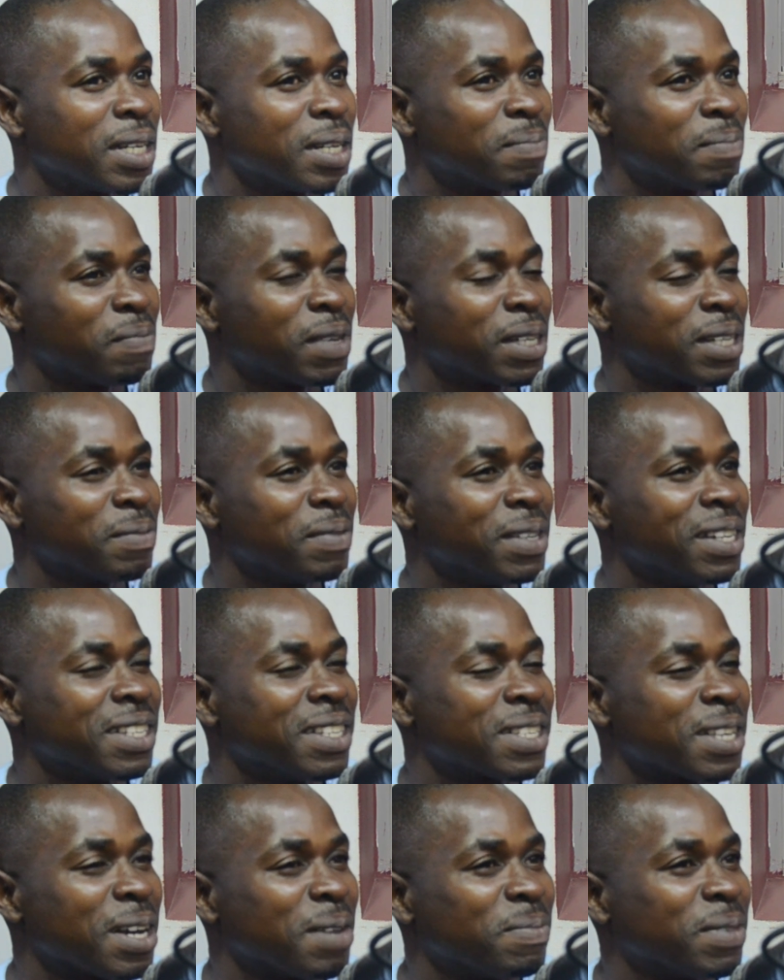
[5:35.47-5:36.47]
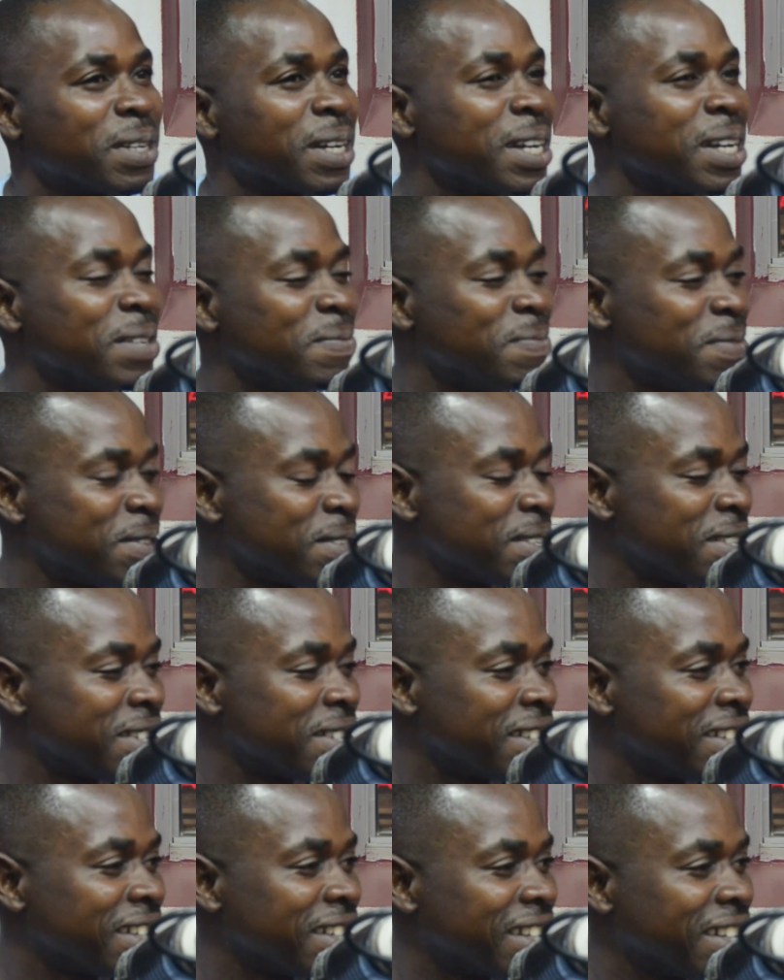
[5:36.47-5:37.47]
But sometimes
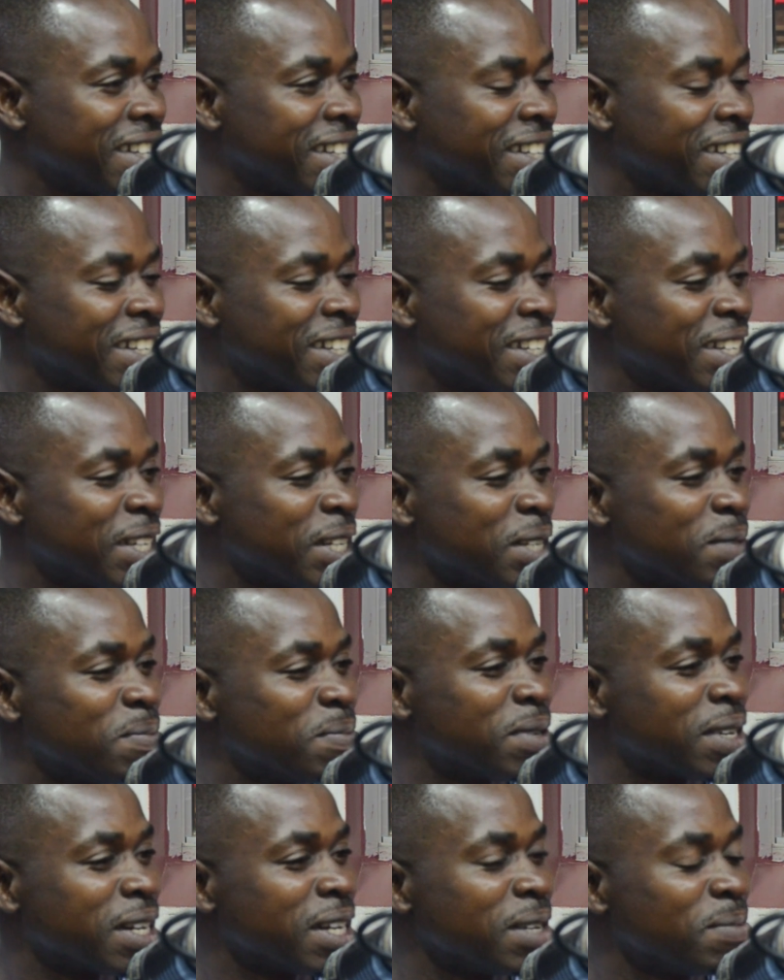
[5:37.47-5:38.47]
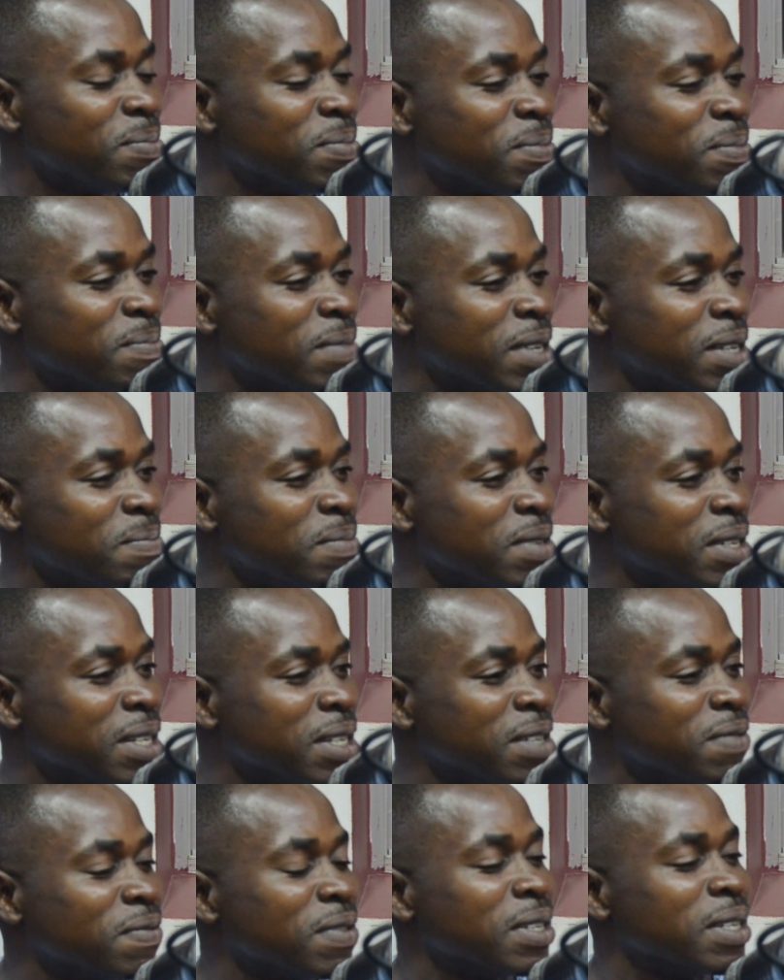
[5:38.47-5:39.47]
a bribe may be
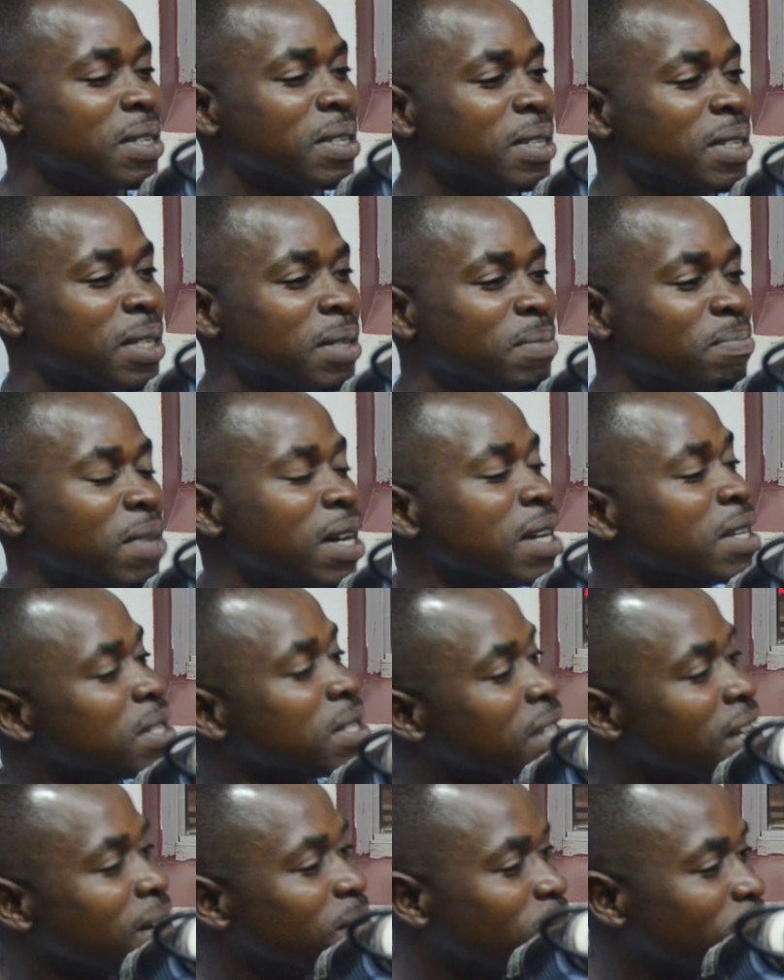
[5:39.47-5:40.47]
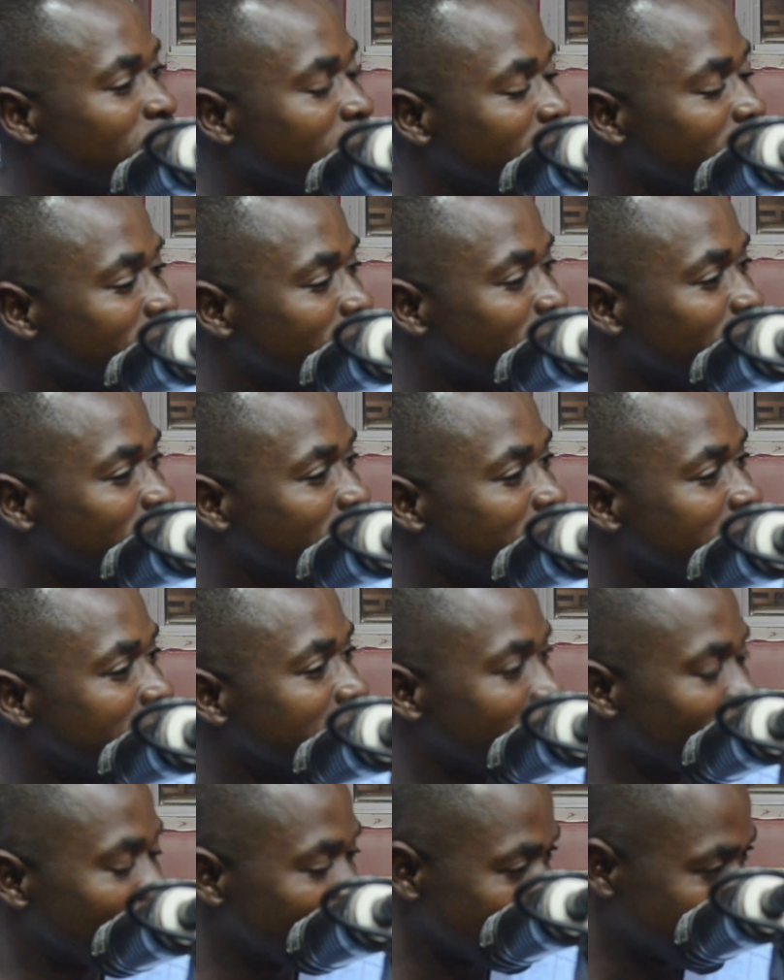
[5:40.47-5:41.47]
given by someone when they
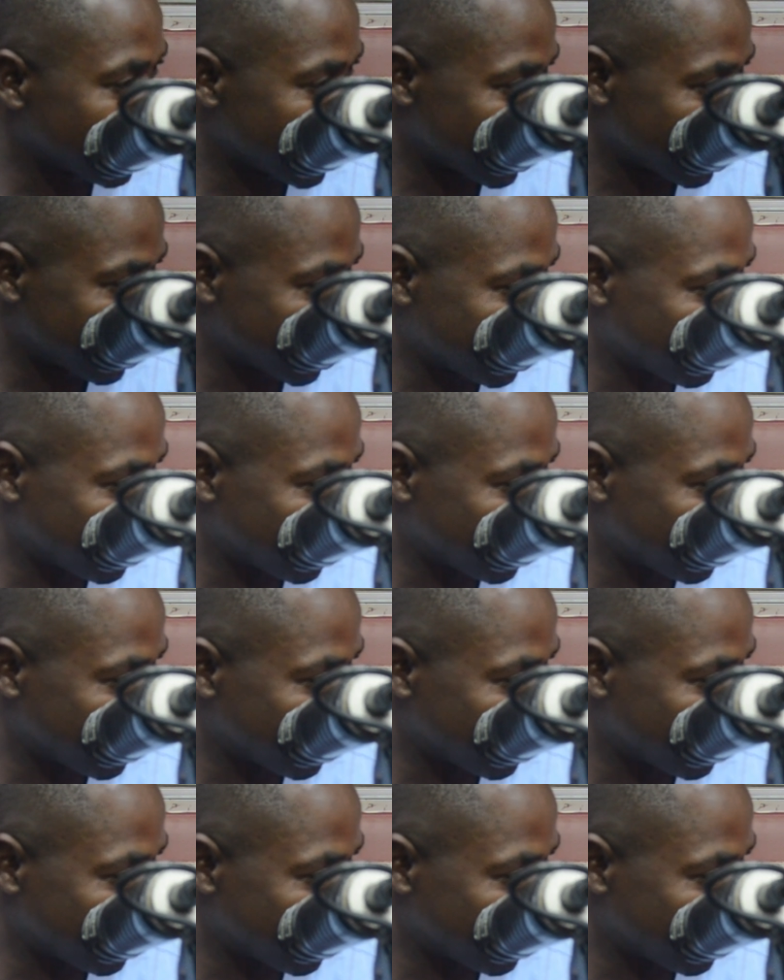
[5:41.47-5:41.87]
have not asked